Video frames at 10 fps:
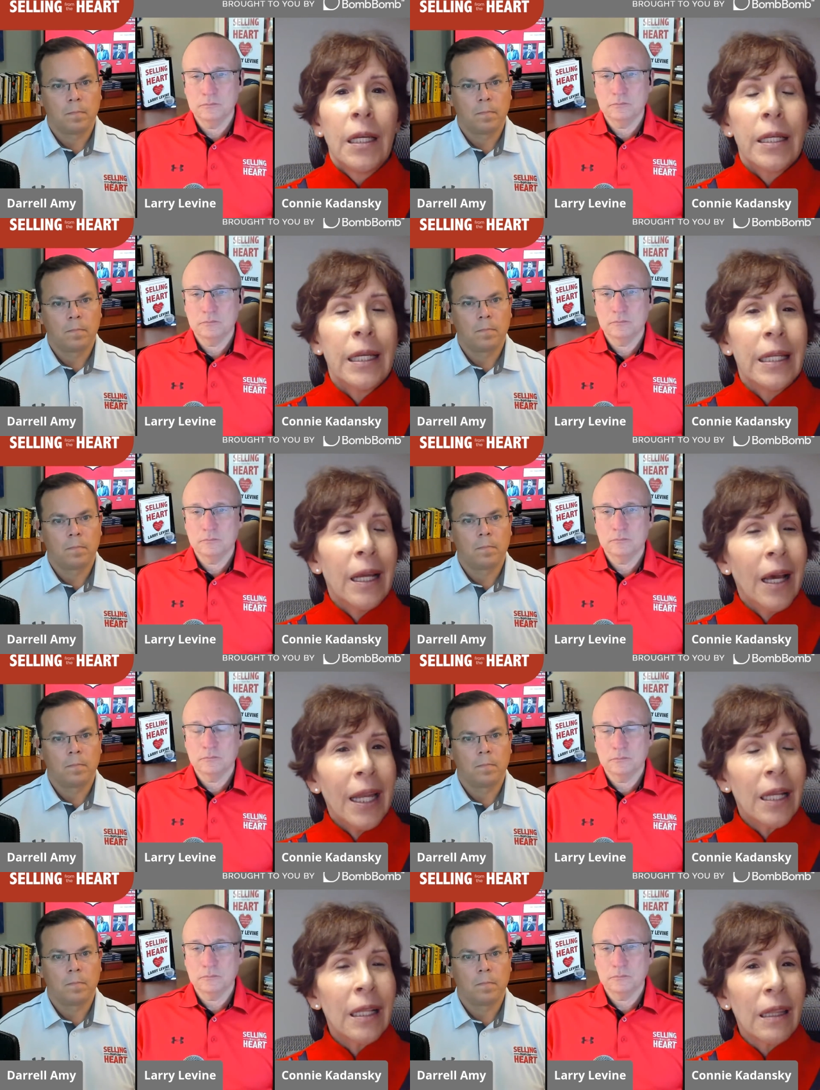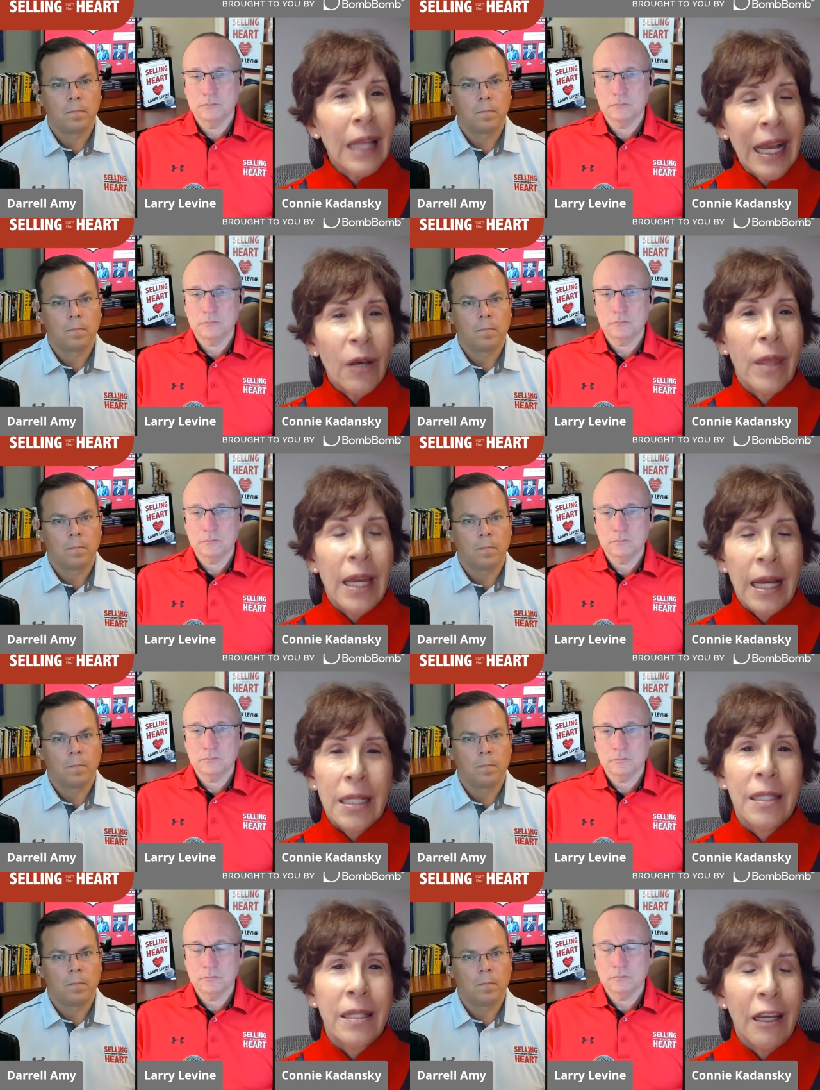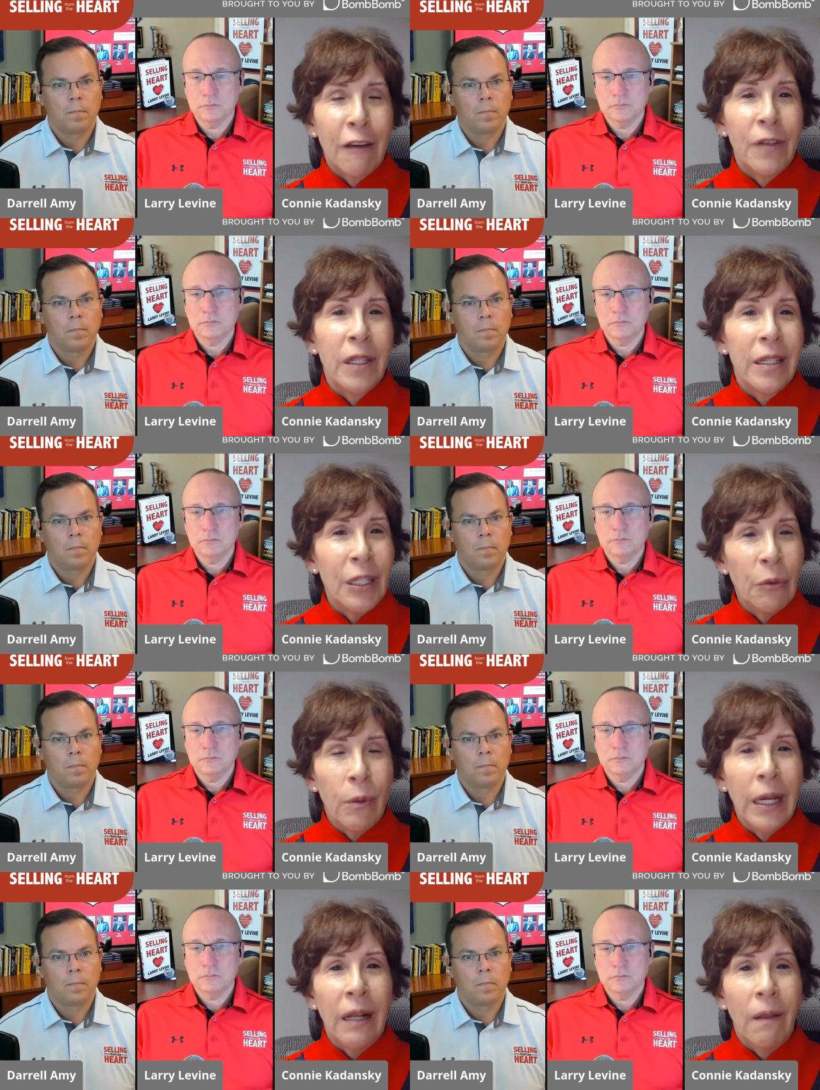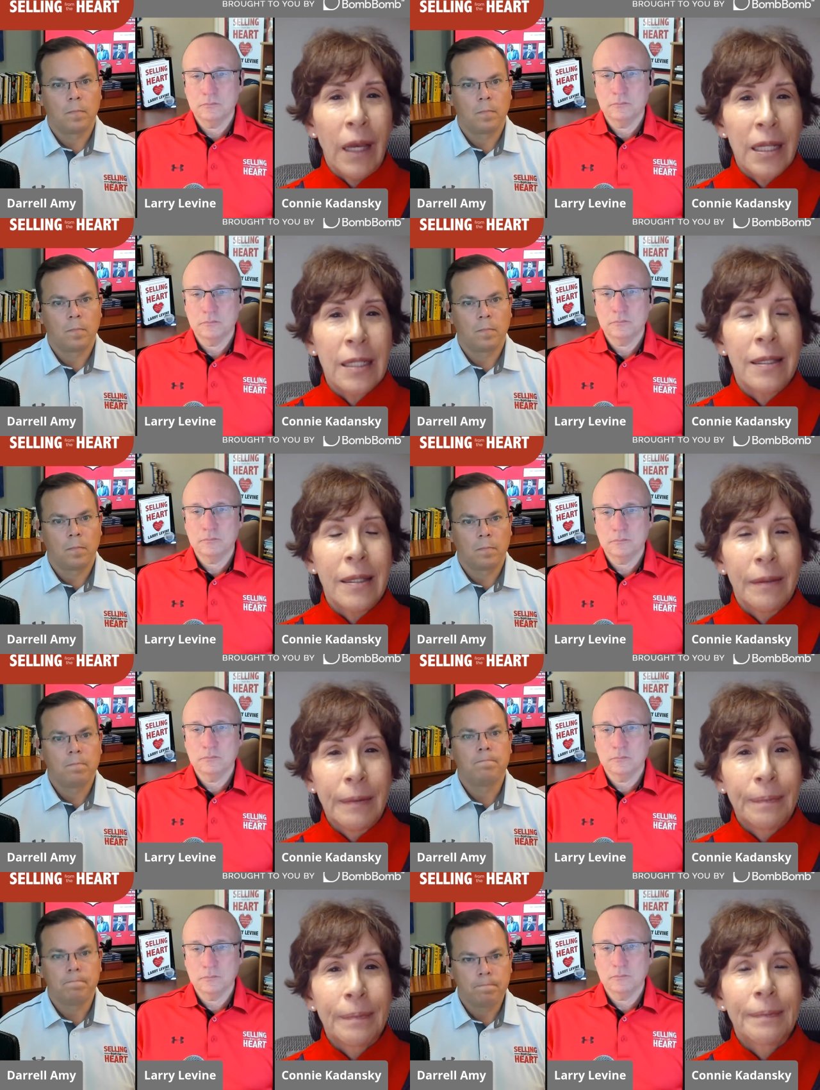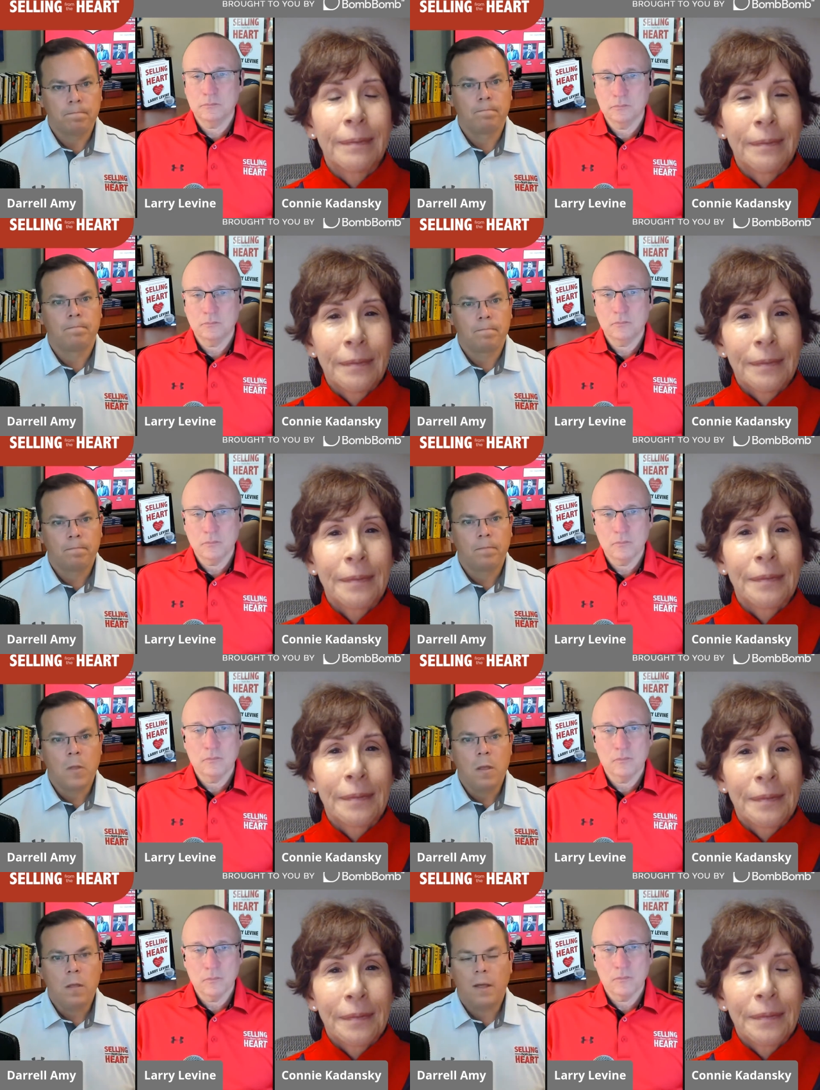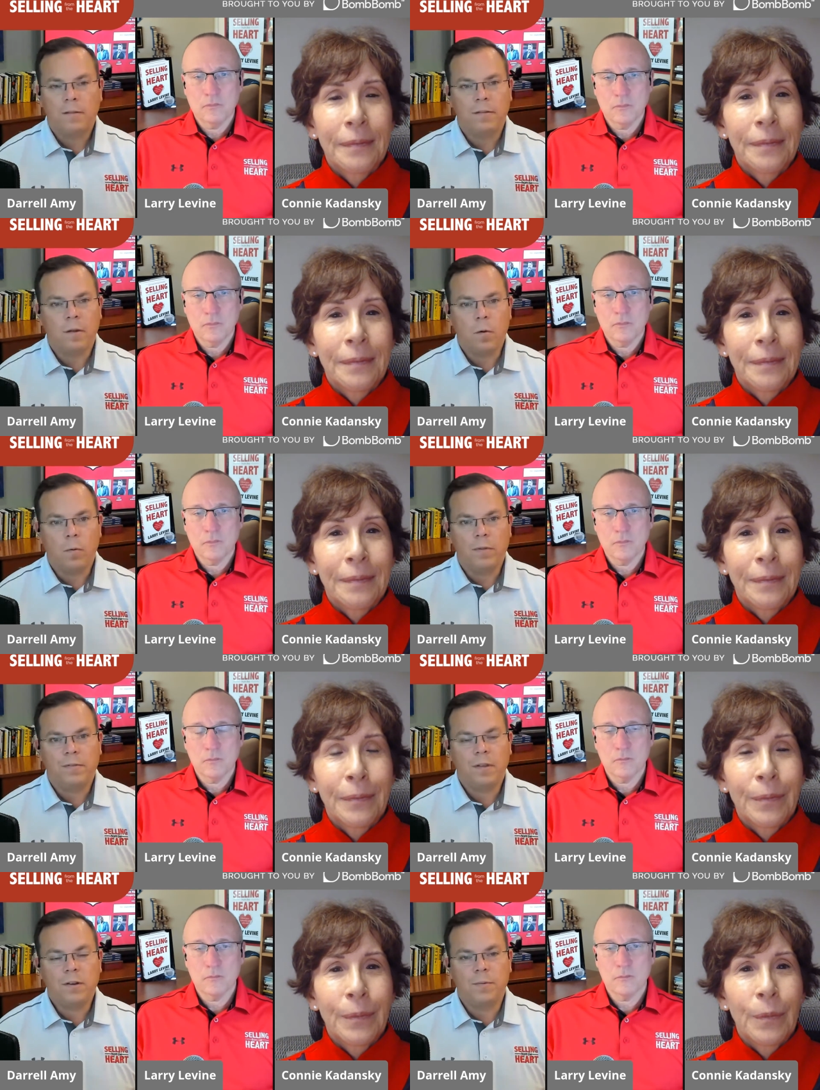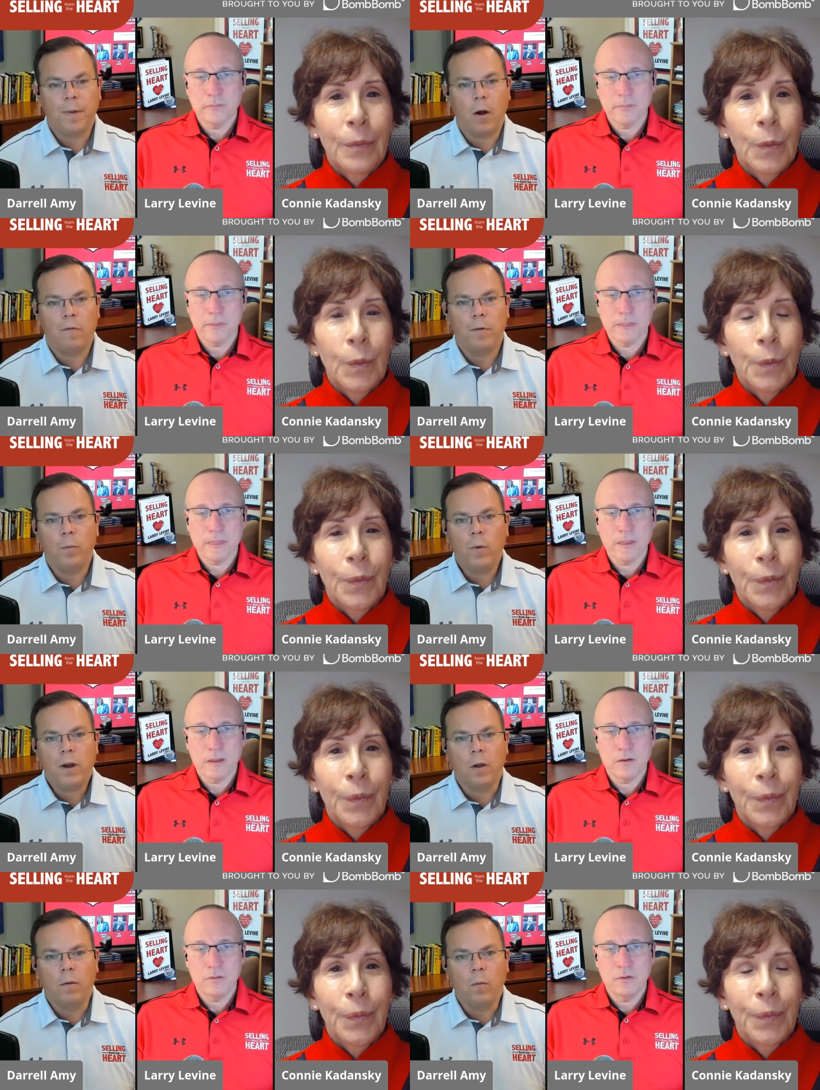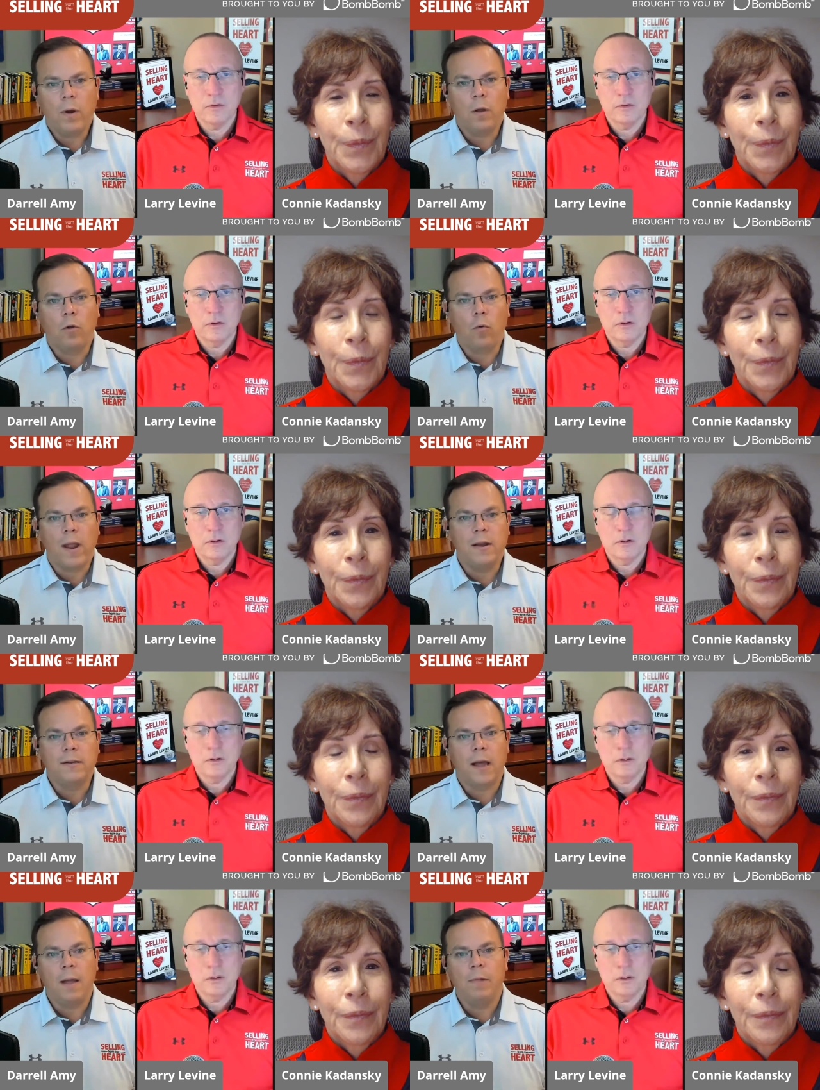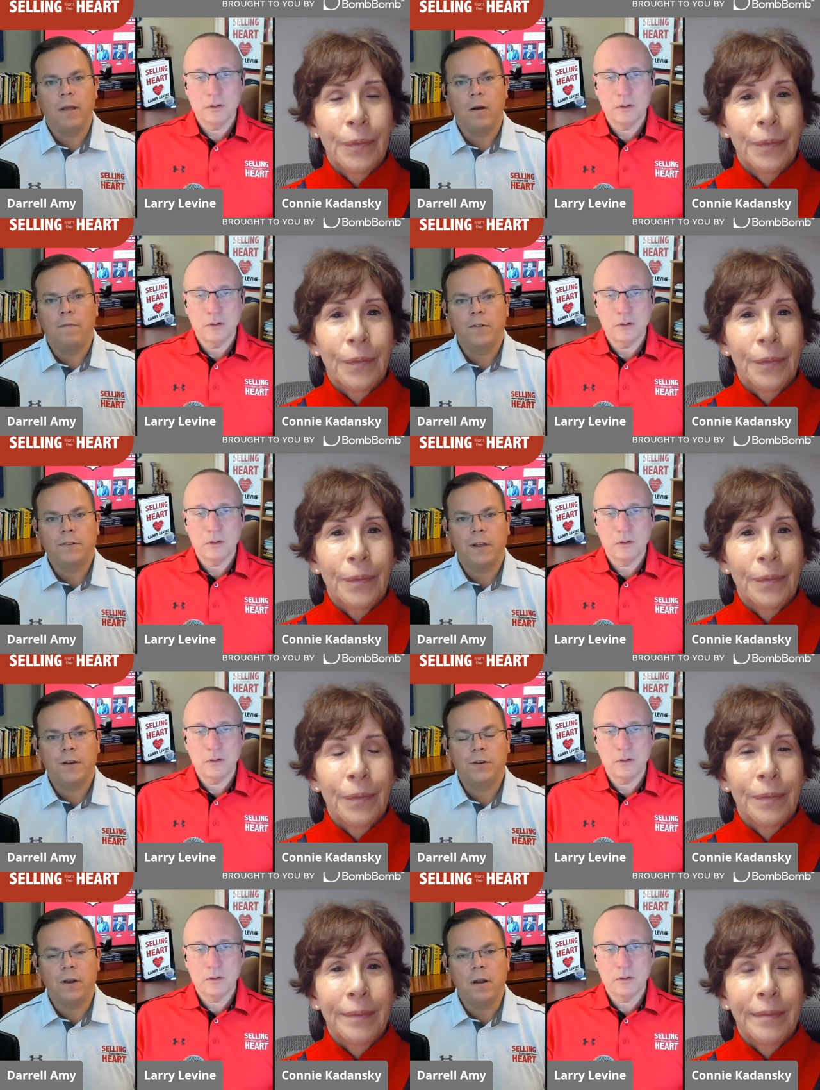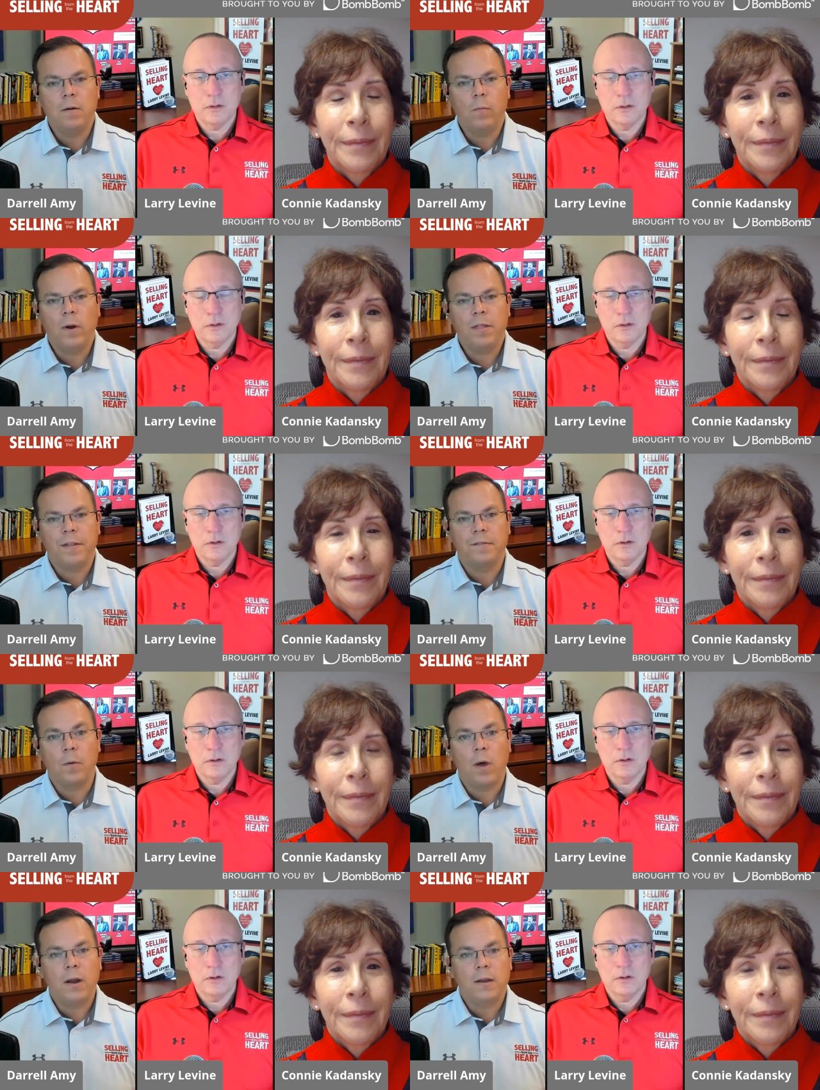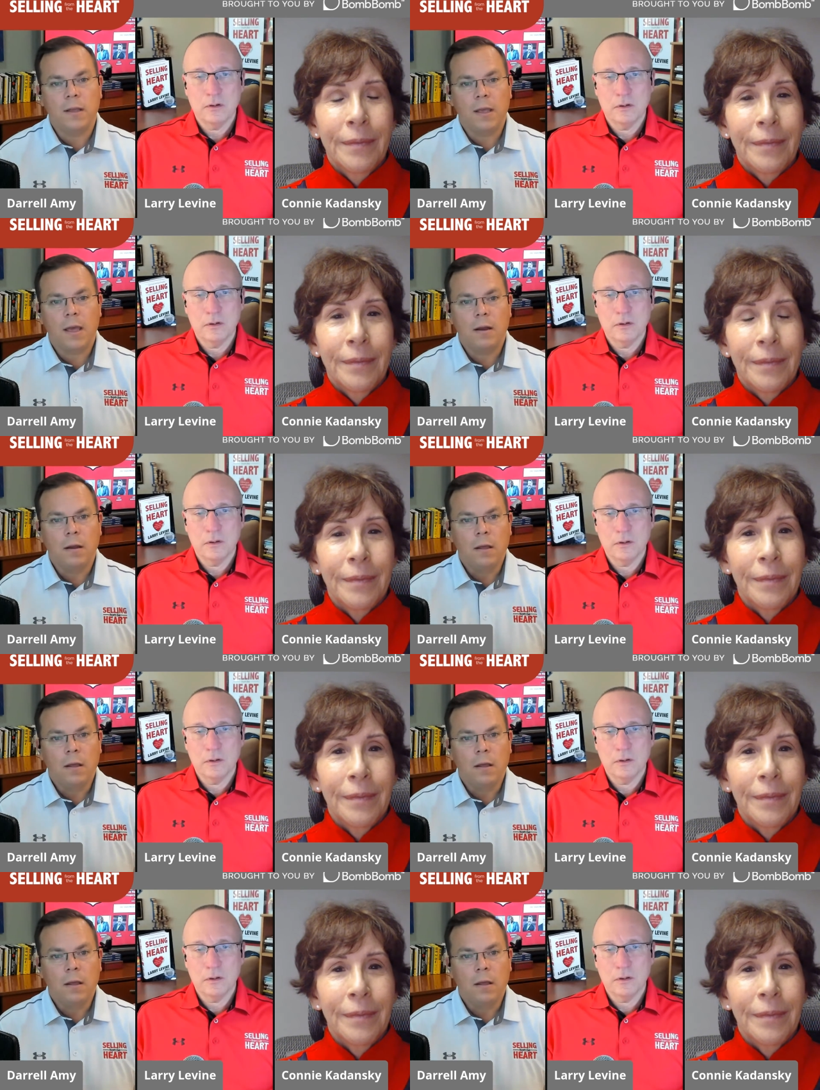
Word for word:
Speaker 1: to not allow that stuff to derail us.
Speaker 2: That's so such powerful. What a what a great and timely conversation. And one of the things I wanted to get